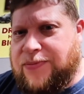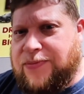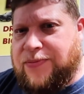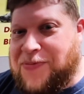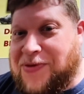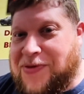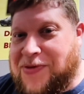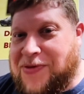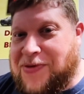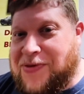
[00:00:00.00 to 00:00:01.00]

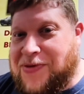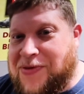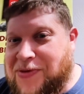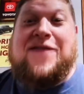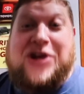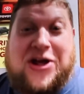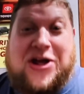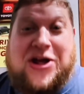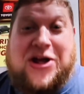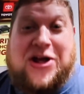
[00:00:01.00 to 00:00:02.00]
they, didn't, give. didn't have
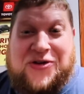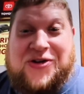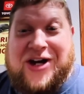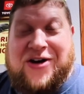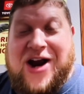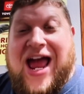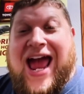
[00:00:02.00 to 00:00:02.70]
another 22 Tundra.